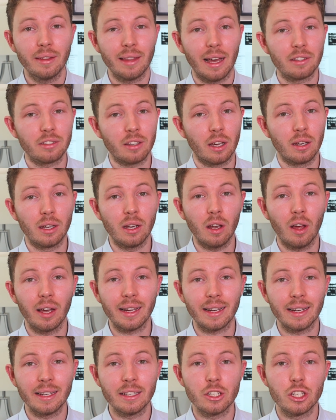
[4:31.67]
that's
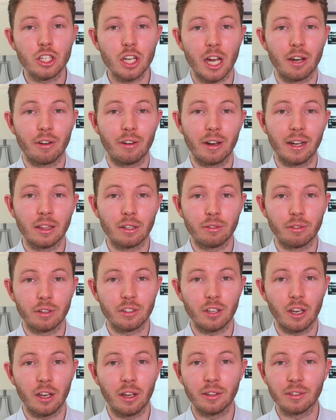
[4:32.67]
unlikely to generate the
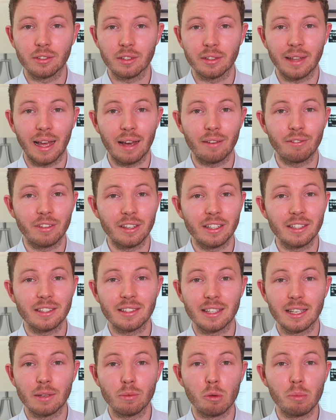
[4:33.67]
returns that that
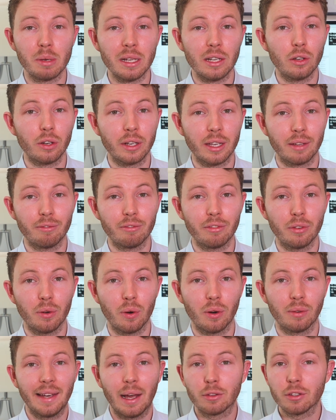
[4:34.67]
VC will be looking
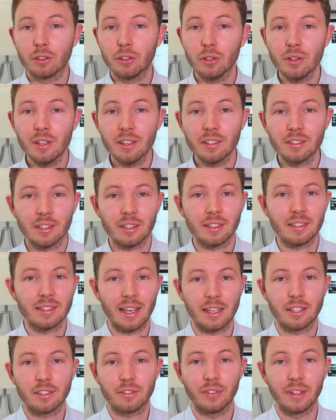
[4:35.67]
for. Now, to do this
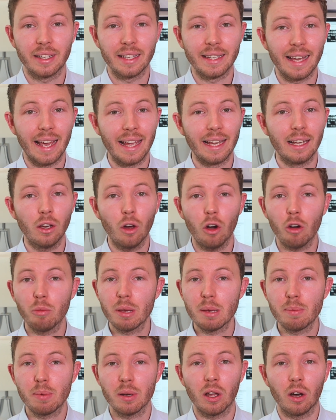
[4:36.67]
successfully, a lot of
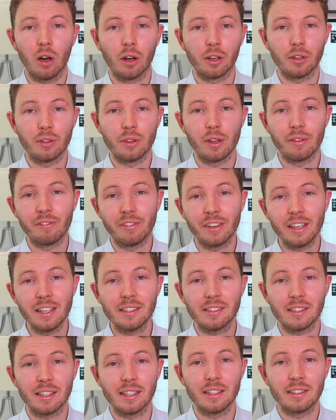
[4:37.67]
people argue that
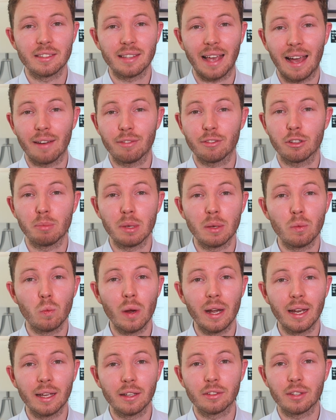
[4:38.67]
VCs have to be
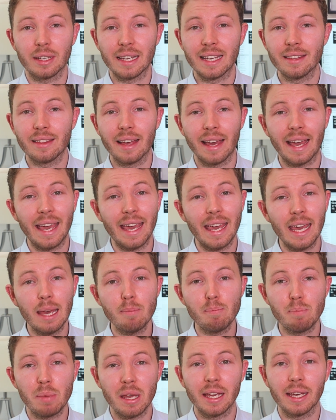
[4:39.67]
willing to either hit
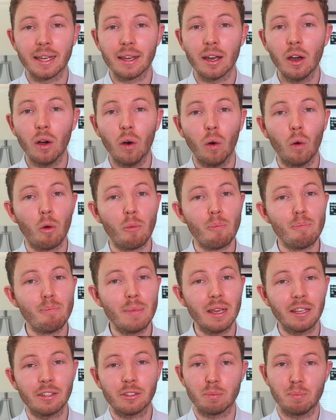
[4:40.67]
big or
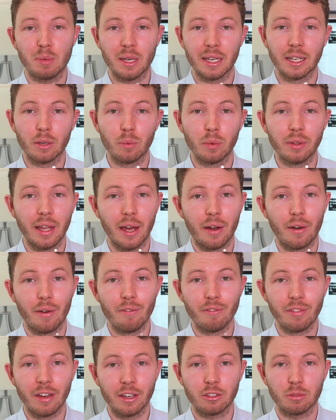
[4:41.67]
miss big with their
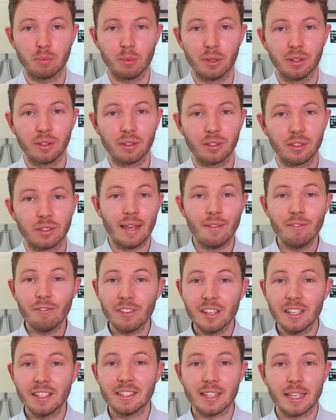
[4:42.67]
investments. In
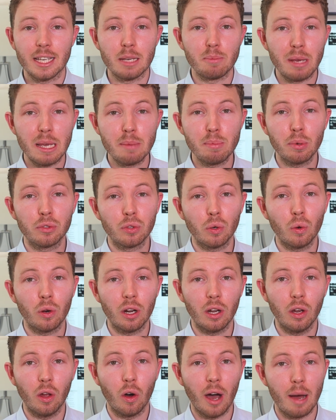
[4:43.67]
VC, people talk
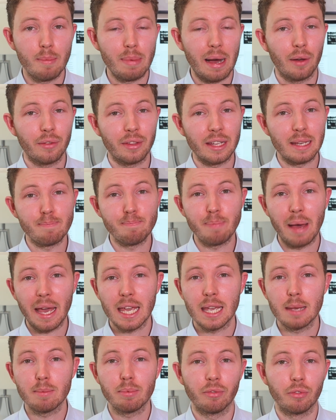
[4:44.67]
a lot about the
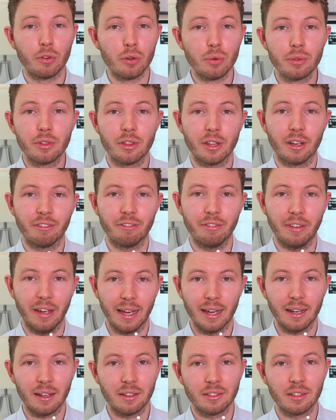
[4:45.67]
Babe Ruth
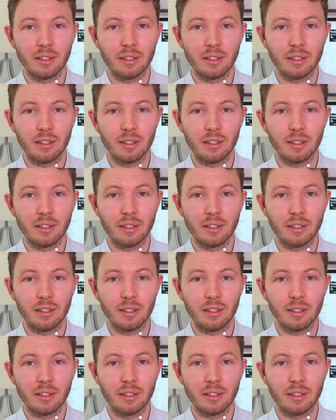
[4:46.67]
effect.